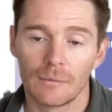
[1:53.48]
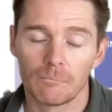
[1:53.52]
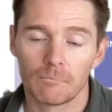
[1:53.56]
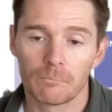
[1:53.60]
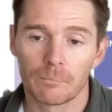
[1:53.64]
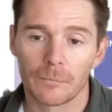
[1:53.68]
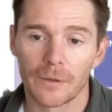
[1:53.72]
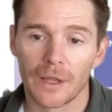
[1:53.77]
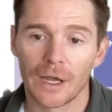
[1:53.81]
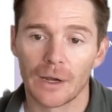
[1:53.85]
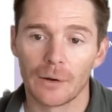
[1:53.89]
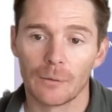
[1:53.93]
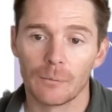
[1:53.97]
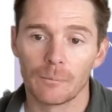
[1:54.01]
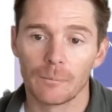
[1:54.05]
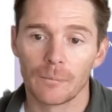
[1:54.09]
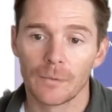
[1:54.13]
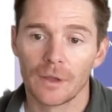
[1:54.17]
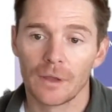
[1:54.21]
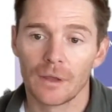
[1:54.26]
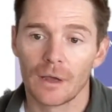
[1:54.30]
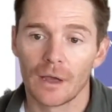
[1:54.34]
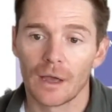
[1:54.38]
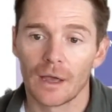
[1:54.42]
Now,
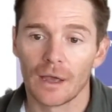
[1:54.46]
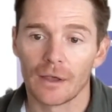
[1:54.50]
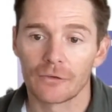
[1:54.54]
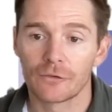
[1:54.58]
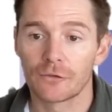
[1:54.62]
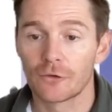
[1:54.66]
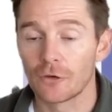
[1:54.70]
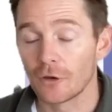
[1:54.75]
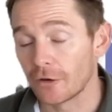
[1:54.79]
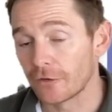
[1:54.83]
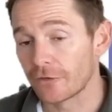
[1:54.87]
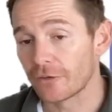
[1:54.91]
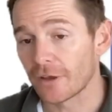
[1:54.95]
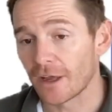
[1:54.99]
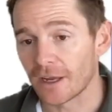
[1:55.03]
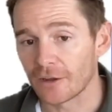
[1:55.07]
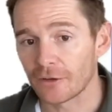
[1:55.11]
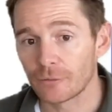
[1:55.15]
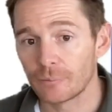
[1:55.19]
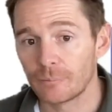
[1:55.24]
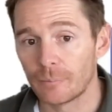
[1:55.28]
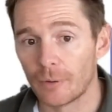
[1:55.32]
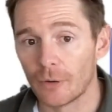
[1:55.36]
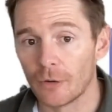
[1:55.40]
as good as that
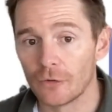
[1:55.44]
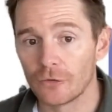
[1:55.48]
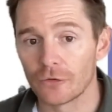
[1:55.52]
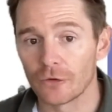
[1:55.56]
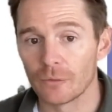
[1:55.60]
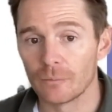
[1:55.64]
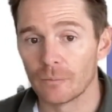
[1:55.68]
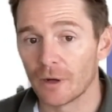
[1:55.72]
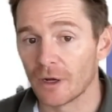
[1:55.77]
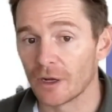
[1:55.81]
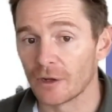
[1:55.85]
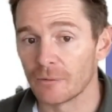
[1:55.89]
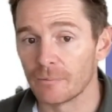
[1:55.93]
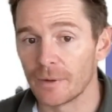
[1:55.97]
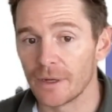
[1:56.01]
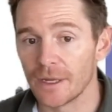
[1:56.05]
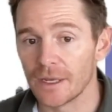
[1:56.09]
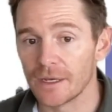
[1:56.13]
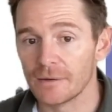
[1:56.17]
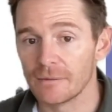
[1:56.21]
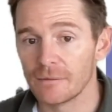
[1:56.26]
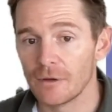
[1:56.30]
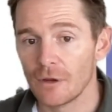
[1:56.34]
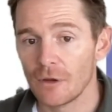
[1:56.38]
exposure might have
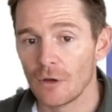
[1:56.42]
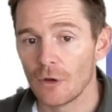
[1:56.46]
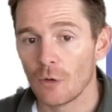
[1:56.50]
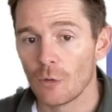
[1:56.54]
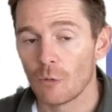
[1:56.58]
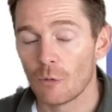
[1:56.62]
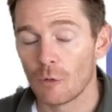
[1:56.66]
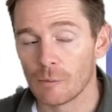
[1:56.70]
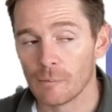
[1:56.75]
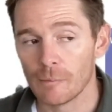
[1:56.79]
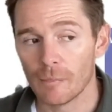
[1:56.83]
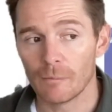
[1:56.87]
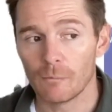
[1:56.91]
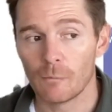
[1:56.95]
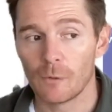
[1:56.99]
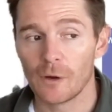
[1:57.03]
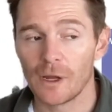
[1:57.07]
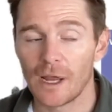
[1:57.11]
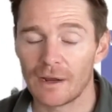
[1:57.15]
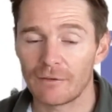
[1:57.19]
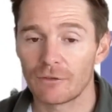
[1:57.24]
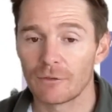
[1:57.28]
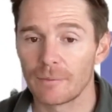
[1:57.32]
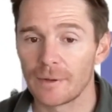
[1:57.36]
been, we
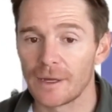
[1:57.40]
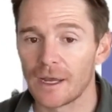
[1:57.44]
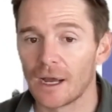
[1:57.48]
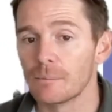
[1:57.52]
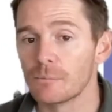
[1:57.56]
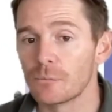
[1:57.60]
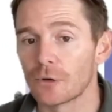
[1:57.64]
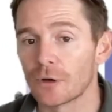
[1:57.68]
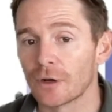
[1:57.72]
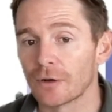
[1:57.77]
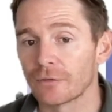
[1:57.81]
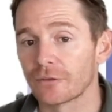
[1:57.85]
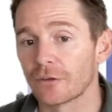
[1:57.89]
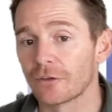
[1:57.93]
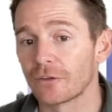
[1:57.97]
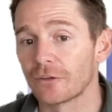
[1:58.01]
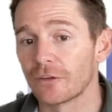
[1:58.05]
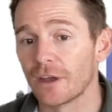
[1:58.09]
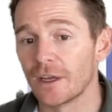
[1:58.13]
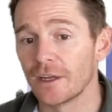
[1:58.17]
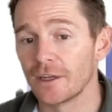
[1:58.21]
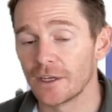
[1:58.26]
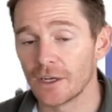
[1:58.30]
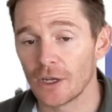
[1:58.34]
have to be humble enough to
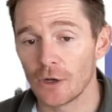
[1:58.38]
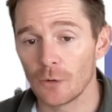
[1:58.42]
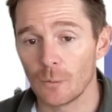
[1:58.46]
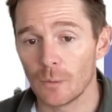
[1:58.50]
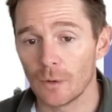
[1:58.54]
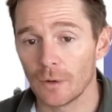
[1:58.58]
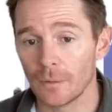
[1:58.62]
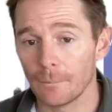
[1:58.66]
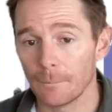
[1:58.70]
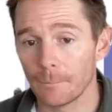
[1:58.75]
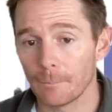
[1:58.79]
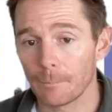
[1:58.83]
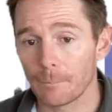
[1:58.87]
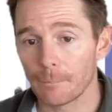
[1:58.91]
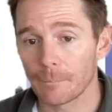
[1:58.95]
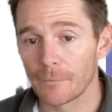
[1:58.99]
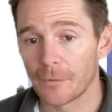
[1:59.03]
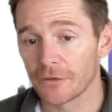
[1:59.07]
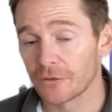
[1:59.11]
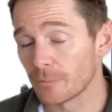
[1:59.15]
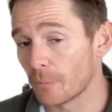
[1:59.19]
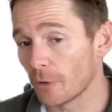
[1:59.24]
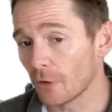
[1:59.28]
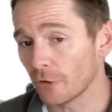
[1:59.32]
say, you know what, there's
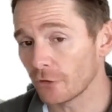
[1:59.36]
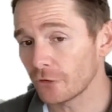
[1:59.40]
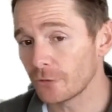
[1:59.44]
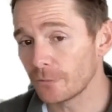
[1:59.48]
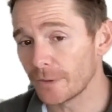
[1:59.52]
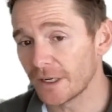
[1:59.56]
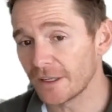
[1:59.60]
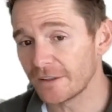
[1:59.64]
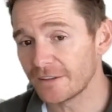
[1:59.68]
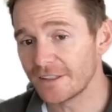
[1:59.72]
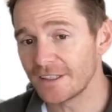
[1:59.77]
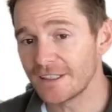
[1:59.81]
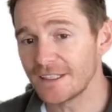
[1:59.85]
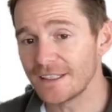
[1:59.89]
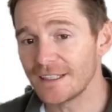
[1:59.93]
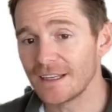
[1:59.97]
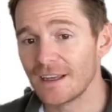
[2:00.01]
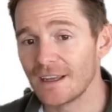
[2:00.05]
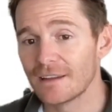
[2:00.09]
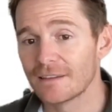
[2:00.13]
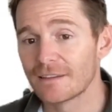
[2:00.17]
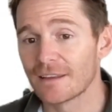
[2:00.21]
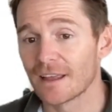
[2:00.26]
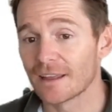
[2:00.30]
a possibility
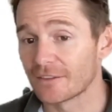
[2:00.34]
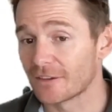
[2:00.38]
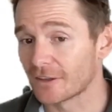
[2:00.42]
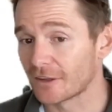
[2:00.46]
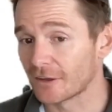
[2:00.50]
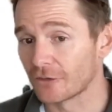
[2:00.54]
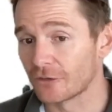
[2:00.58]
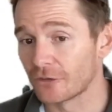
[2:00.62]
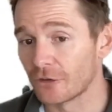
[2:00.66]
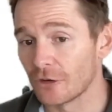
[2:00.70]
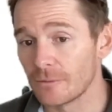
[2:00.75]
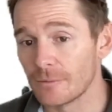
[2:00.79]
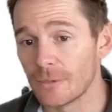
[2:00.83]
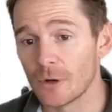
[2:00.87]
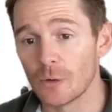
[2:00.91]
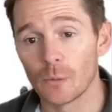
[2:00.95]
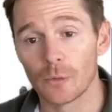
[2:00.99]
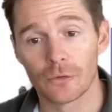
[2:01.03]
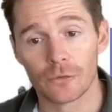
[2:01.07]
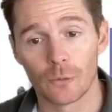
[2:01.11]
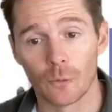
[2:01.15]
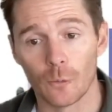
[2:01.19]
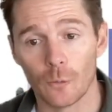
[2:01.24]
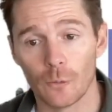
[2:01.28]
that the consumer
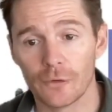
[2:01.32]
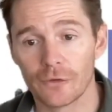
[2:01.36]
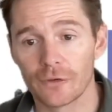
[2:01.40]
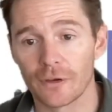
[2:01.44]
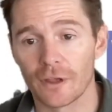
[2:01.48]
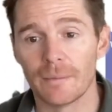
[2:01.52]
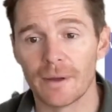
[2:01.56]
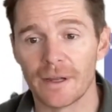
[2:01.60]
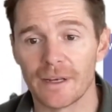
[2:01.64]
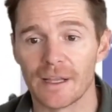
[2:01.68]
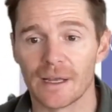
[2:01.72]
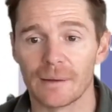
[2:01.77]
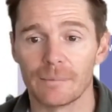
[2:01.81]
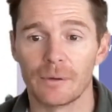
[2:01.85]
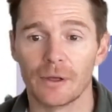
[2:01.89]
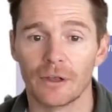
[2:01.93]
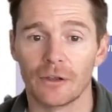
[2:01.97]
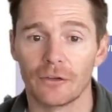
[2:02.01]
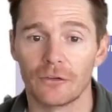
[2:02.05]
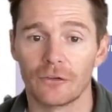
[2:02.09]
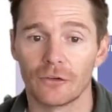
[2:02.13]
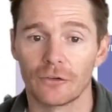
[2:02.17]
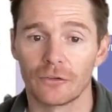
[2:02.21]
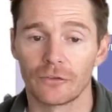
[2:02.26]
was always going to make that
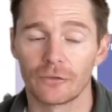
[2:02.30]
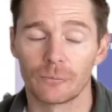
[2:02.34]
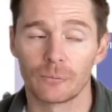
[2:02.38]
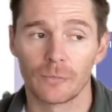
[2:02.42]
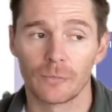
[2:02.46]
purchase,